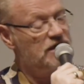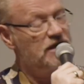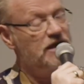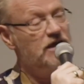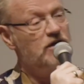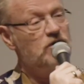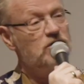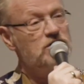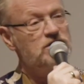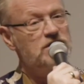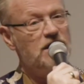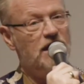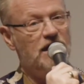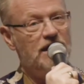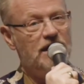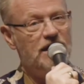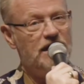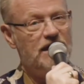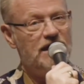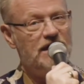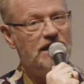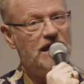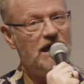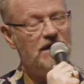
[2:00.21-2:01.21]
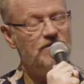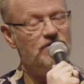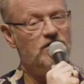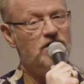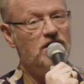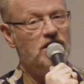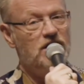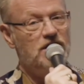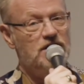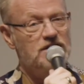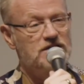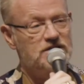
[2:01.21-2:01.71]
He also I, he gave
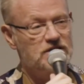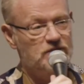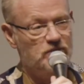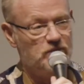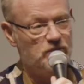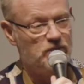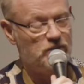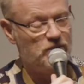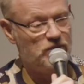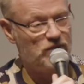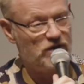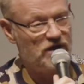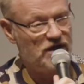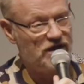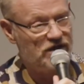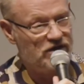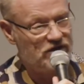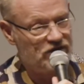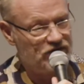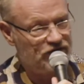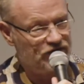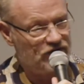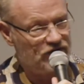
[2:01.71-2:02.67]
her some brilliant